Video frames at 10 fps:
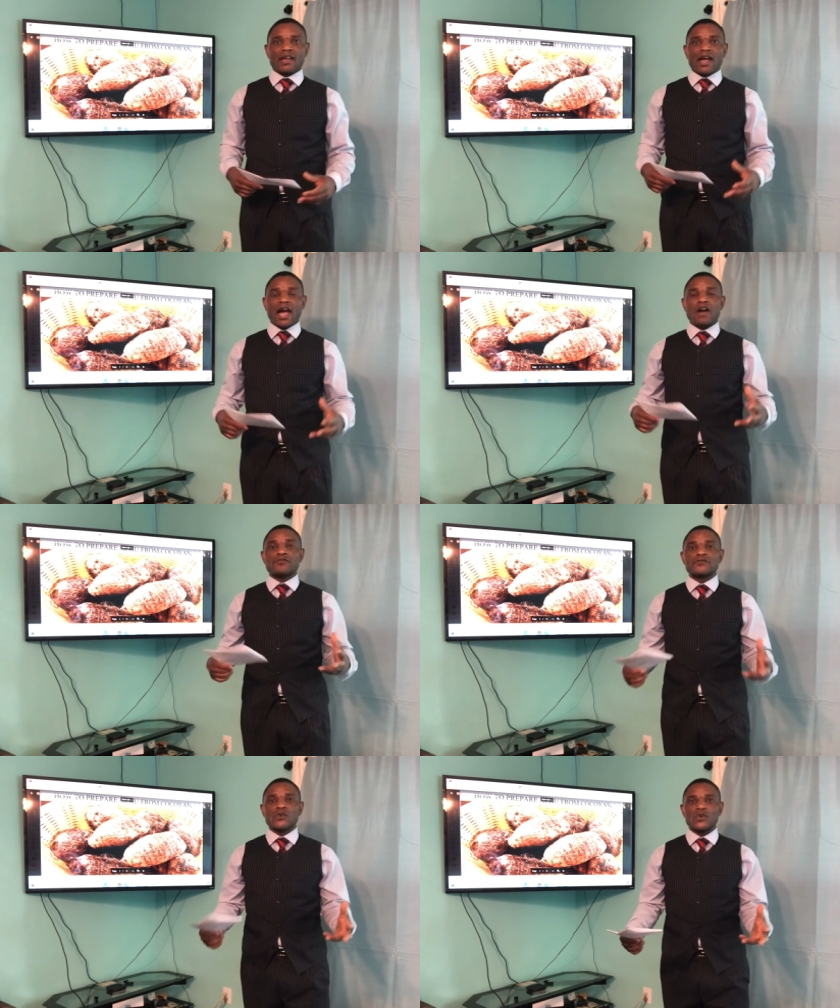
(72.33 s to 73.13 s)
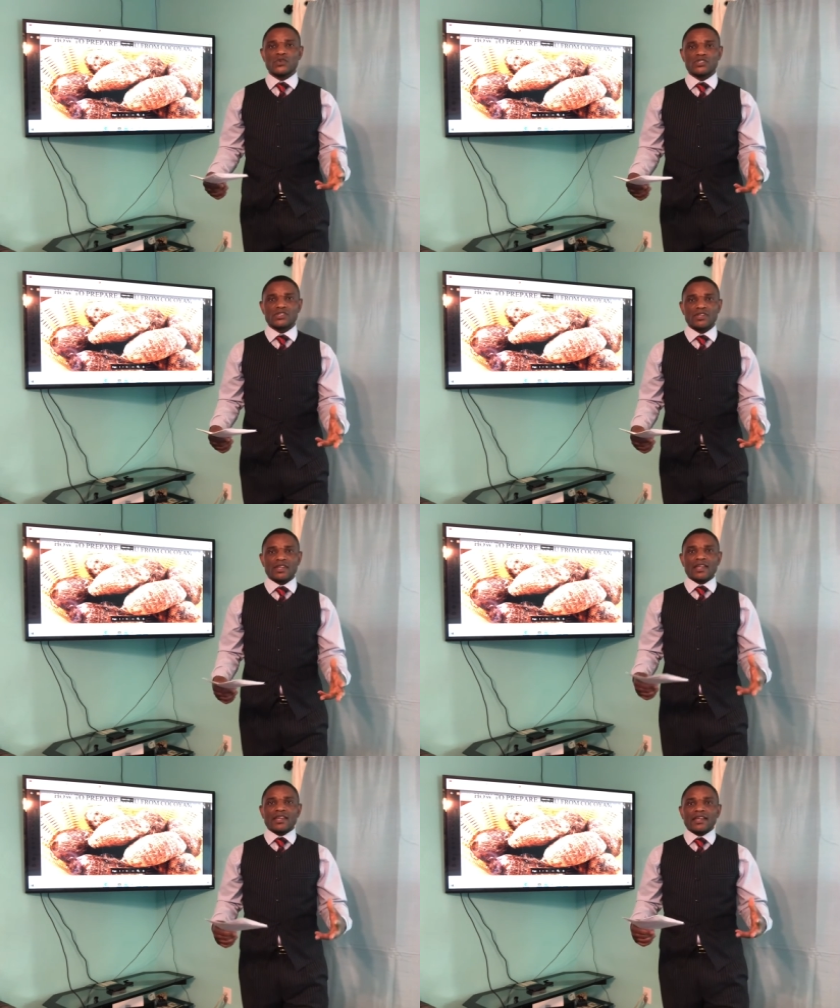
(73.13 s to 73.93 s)
How food
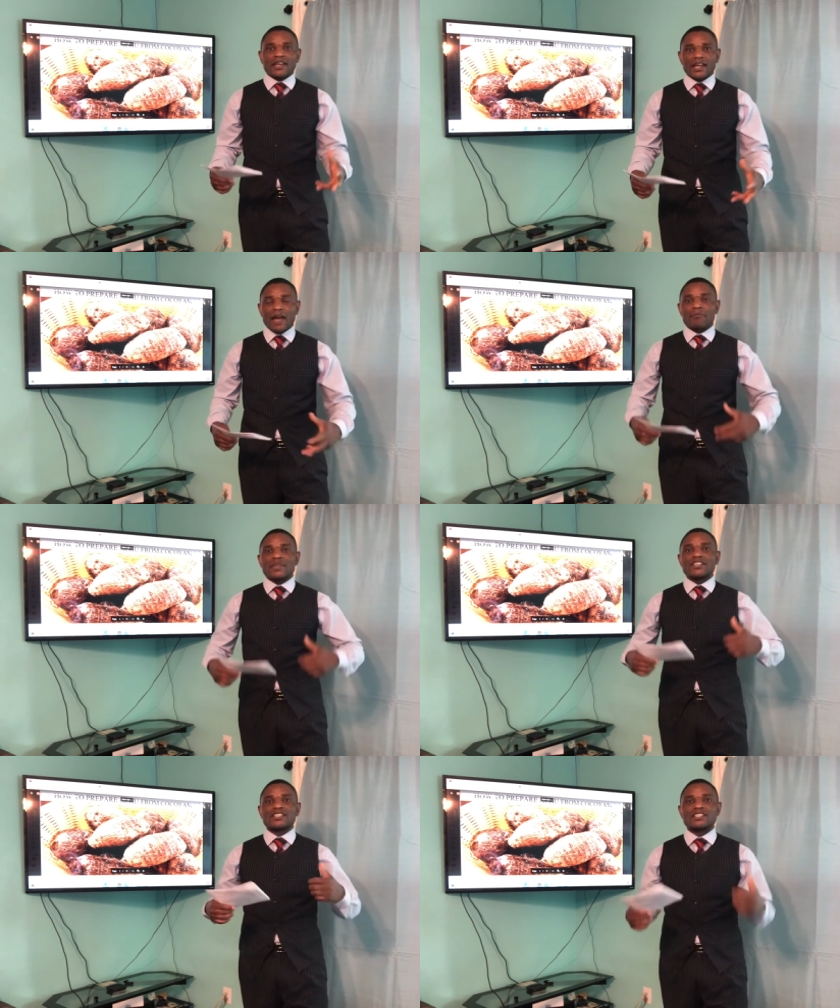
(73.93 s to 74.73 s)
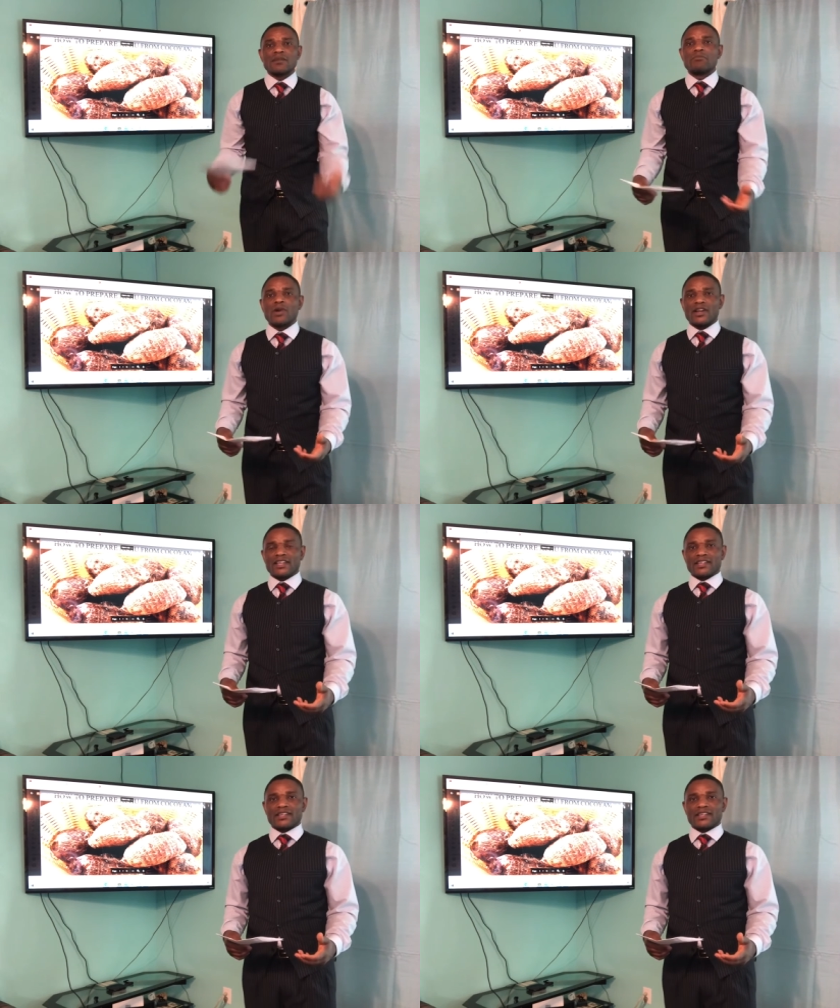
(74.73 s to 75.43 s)
can be symbolic